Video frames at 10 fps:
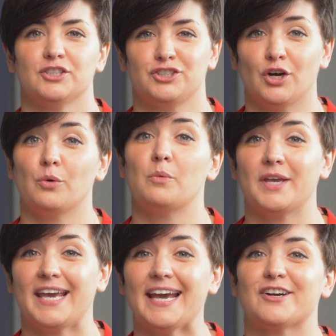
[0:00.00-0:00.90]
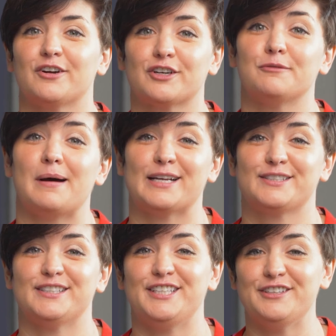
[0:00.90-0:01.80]
So when we hit critical mass
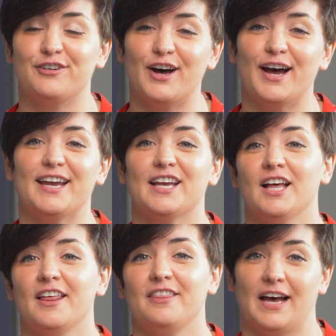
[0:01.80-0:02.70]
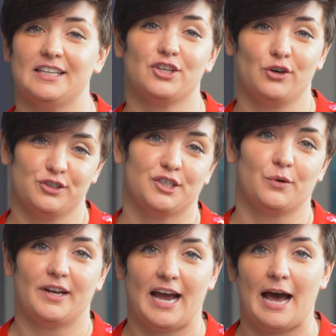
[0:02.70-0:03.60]
in DeFi, that's also
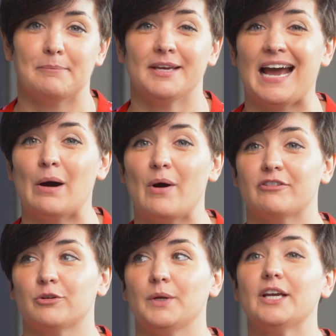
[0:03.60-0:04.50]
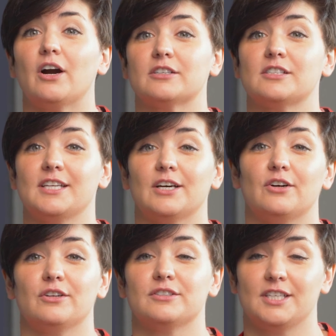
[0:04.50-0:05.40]
going to happen. However, we are
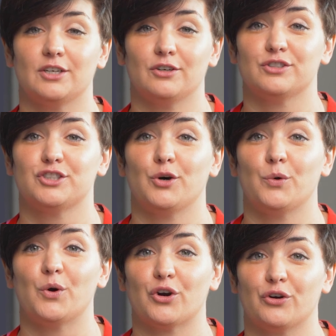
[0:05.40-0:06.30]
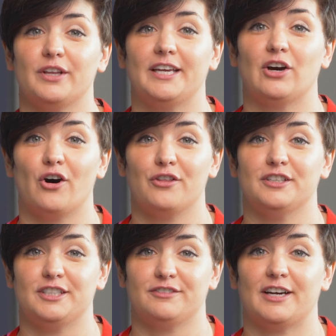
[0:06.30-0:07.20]
still, still so early on the
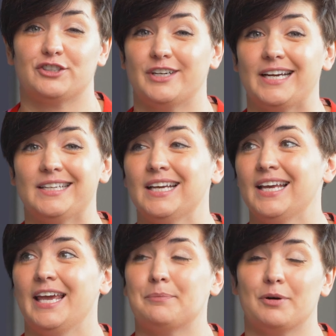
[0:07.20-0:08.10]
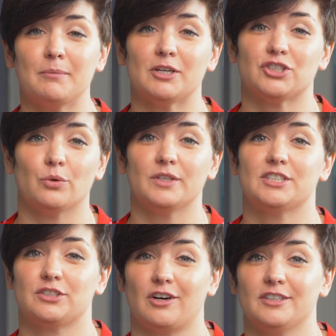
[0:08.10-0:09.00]
DeFi trend. It pretty much only
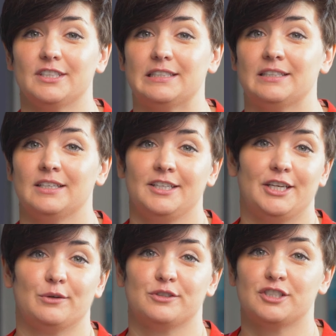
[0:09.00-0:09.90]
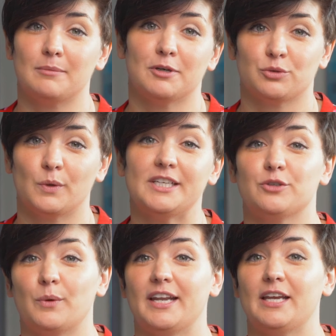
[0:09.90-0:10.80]
started, you know, summer
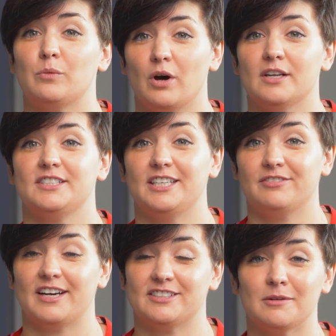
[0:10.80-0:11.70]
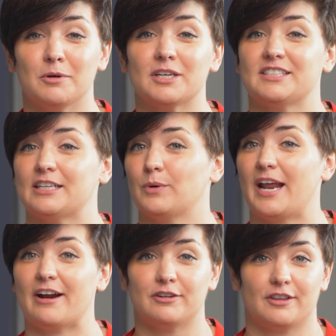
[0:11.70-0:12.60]
2020 was DeFi summer because that's when
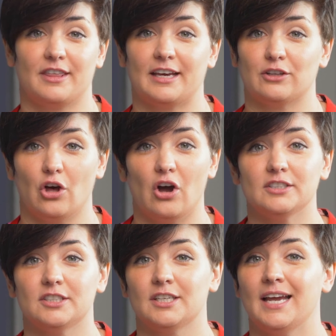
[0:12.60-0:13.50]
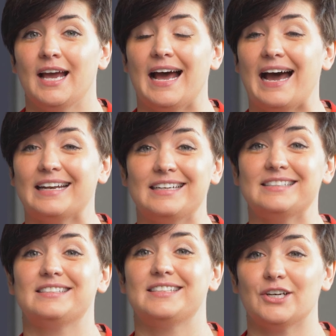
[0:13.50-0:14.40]
everything launched. And it
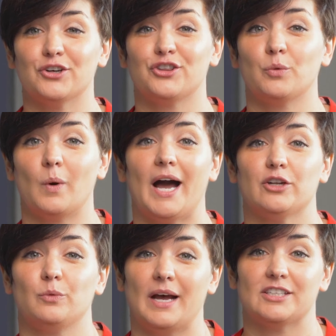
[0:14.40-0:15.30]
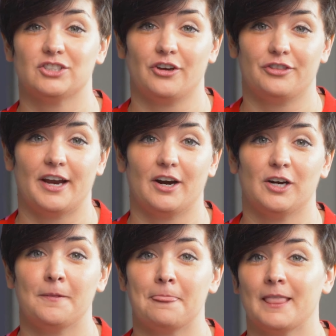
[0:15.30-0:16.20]
is still the wild west out
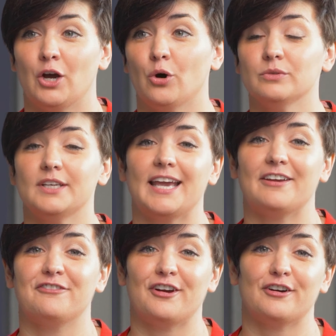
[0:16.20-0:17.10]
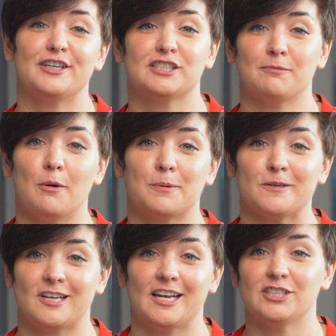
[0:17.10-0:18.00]
there. Only a very small
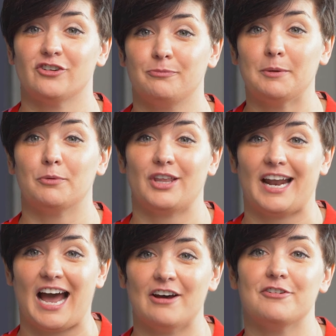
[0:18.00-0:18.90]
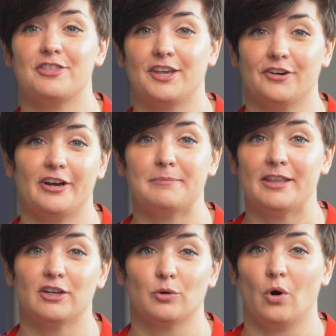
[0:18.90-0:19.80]
percentage of people that have Ethereum
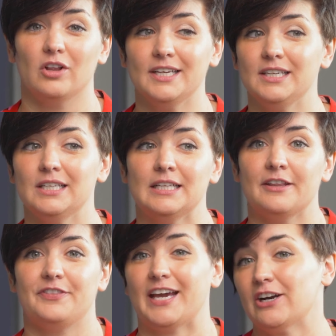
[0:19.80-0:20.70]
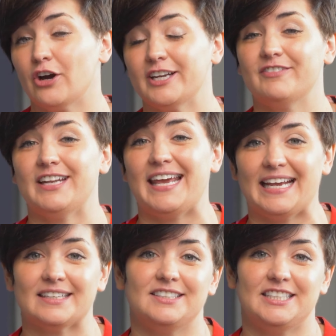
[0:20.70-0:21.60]
in their wallet, they're not even
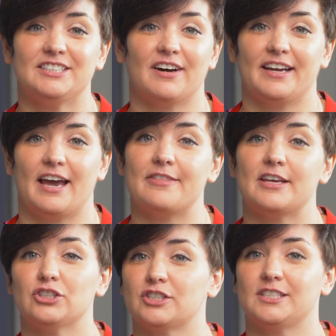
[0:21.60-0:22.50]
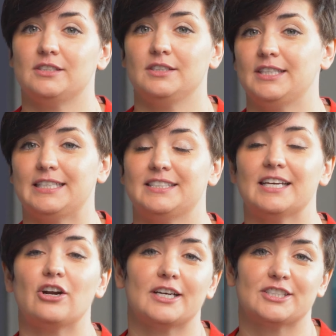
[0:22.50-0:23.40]
in DeFi yet. They just they
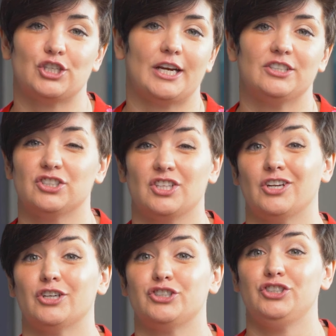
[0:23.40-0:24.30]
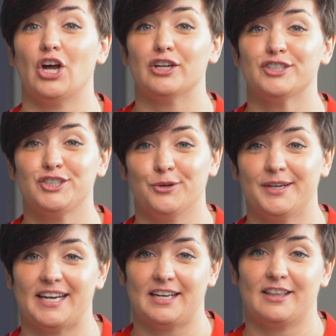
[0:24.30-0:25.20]
sit on exchanges and they're not
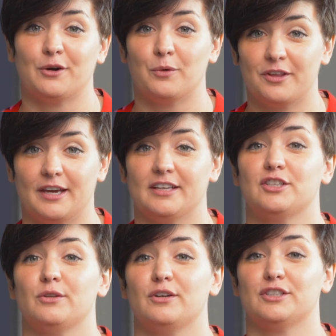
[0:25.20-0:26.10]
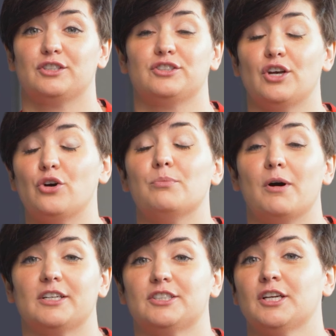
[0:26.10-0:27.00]
doing anything with it. So there is so
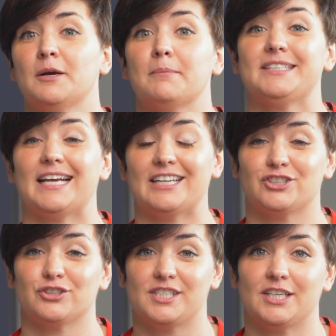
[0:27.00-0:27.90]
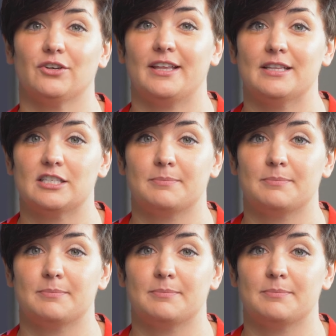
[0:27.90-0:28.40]
much potential still in this